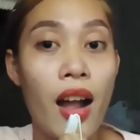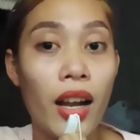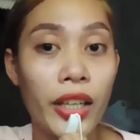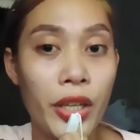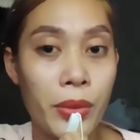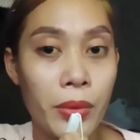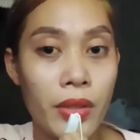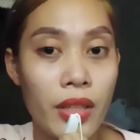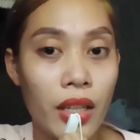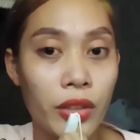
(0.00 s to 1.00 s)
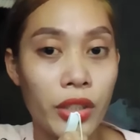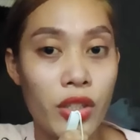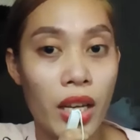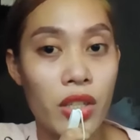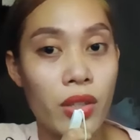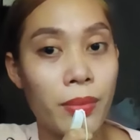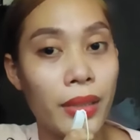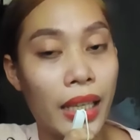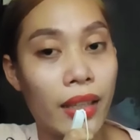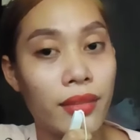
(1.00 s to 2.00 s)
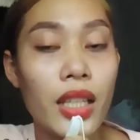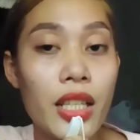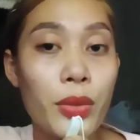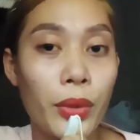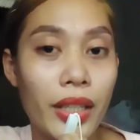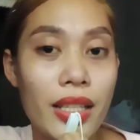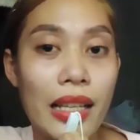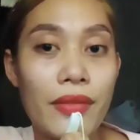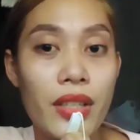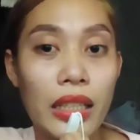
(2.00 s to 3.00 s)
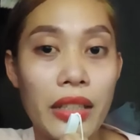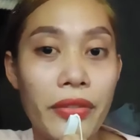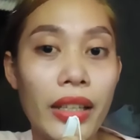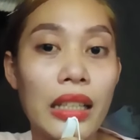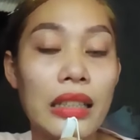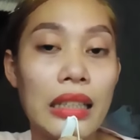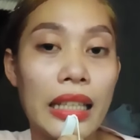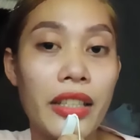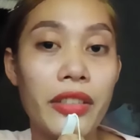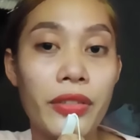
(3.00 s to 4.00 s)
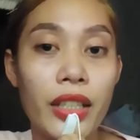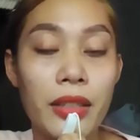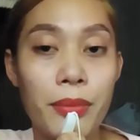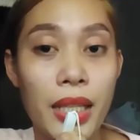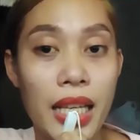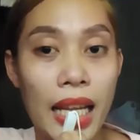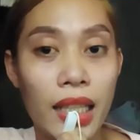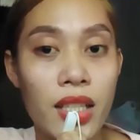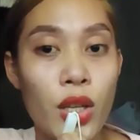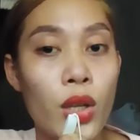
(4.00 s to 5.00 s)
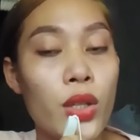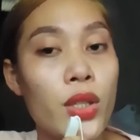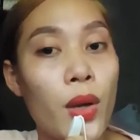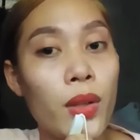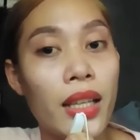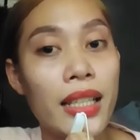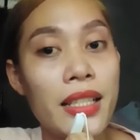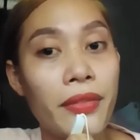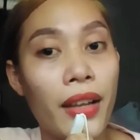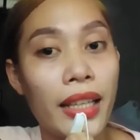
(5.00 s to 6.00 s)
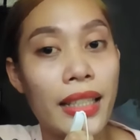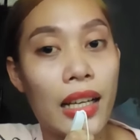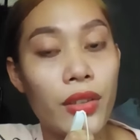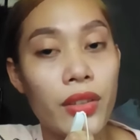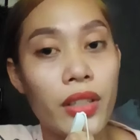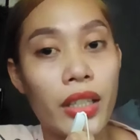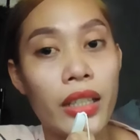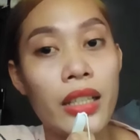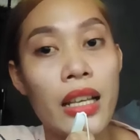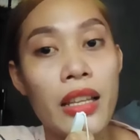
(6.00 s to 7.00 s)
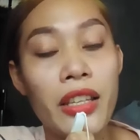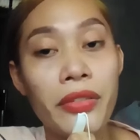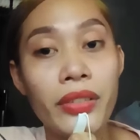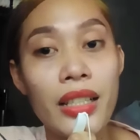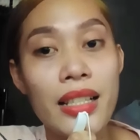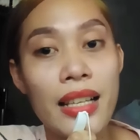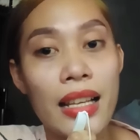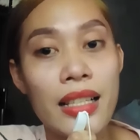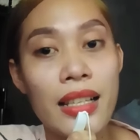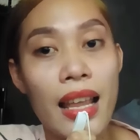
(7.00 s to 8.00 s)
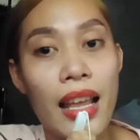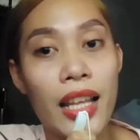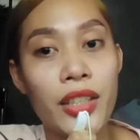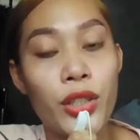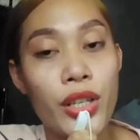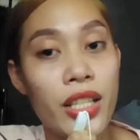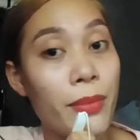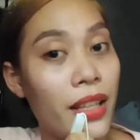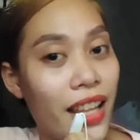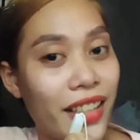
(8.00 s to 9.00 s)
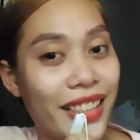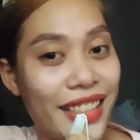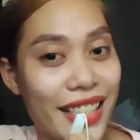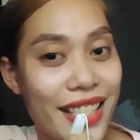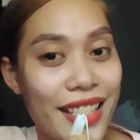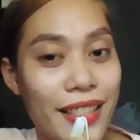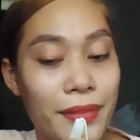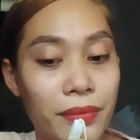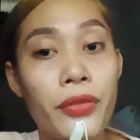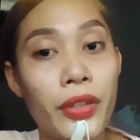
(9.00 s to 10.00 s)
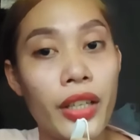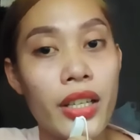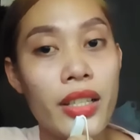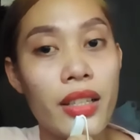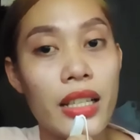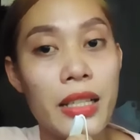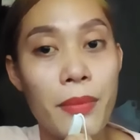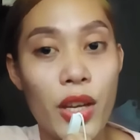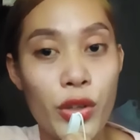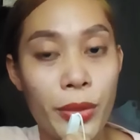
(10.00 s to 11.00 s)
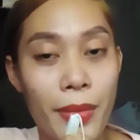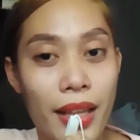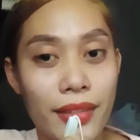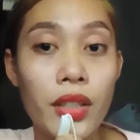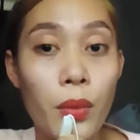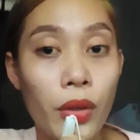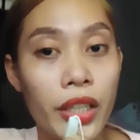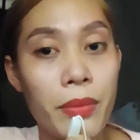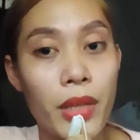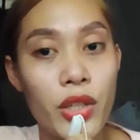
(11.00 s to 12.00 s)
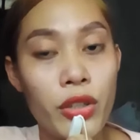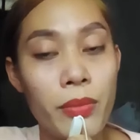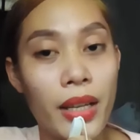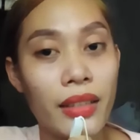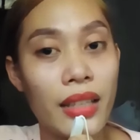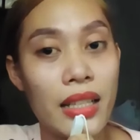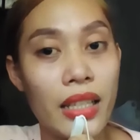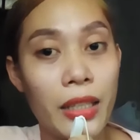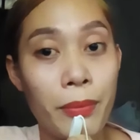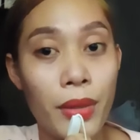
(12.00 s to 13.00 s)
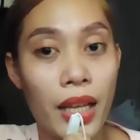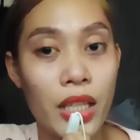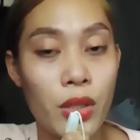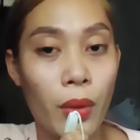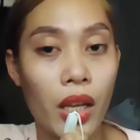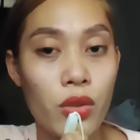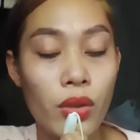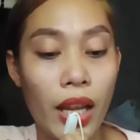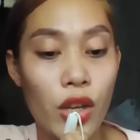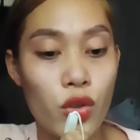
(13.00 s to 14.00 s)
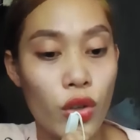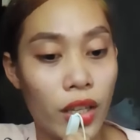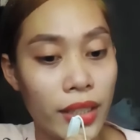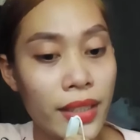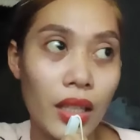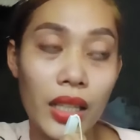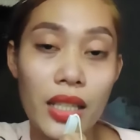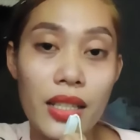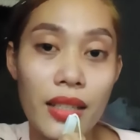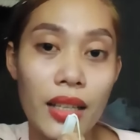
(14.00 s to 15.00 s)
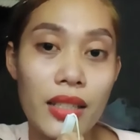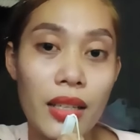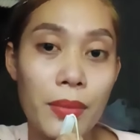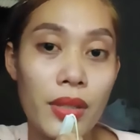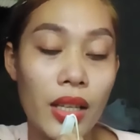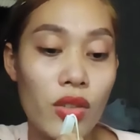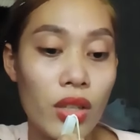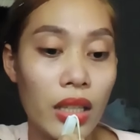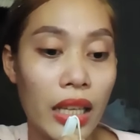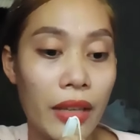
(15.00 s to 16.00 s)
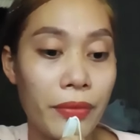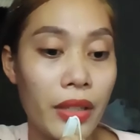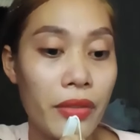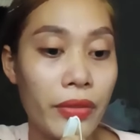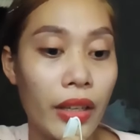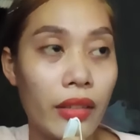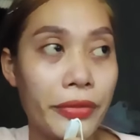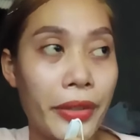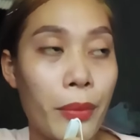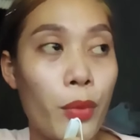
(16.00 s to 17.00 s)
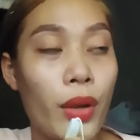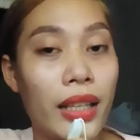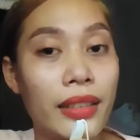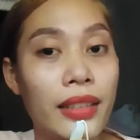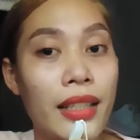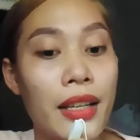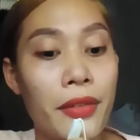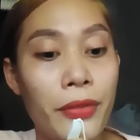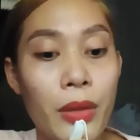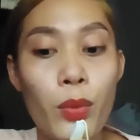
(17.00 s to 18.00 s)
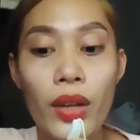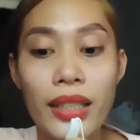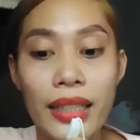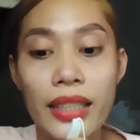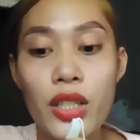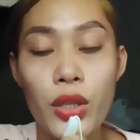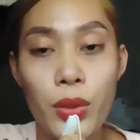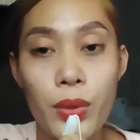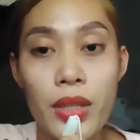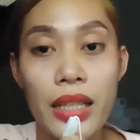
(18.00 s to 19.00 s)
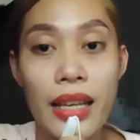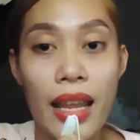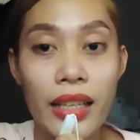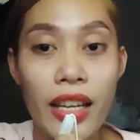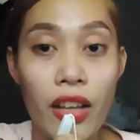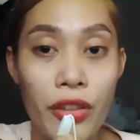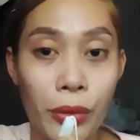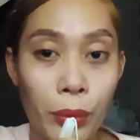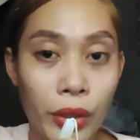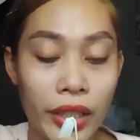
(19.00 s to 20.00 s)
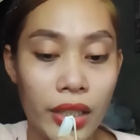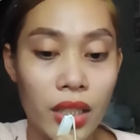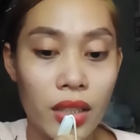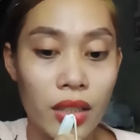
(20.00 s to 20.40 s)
are used interchangeably. These words have significantly different meanings, so let's find out their differences and their similarities. First is measurement. The word measurement, as it implies to education, it is not substantially different from when it is used in any other word.